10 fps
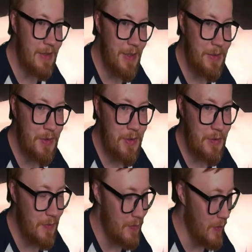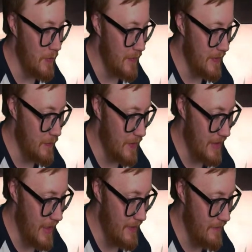so I'm going to roll with what
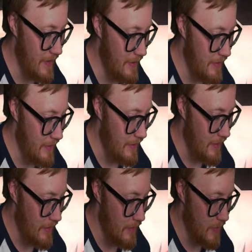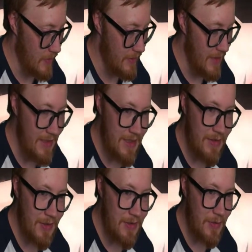I have here. But this is
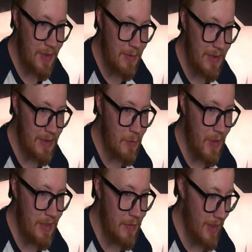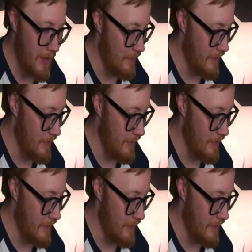not the recommended way to have